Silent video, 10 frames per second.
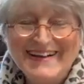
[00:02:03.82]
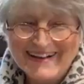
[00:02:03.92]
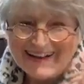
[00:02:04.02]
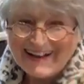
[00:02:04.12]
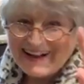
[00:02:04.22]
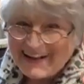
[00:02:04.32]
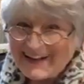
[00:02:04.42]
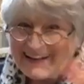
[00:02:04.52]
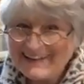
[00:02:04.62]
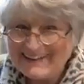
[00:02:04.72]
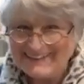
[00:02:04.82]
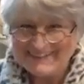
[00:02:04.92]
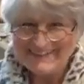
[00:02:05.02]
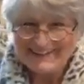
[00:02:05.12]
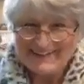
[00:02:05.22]
Hi.
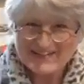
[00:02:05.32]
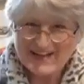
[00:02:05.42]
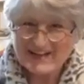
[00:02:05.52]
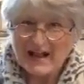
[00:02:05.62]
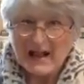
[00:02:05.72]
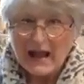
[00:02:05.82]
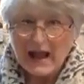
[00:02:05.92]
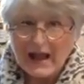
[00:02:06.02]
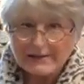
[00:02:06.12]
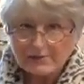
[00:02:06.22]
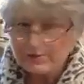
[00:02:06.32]
Okay, I don't